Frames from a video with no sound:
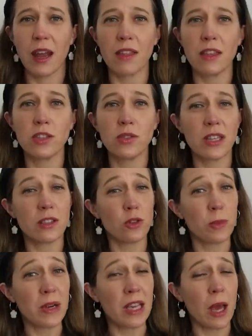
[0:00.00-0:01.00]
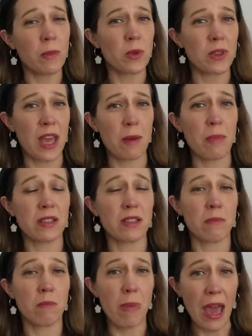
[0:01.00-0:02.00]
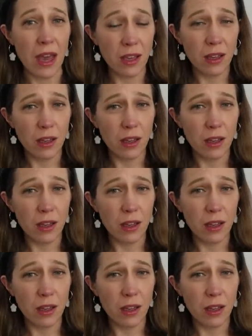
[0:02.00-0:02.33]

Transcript: Now this dress normally comes with a button back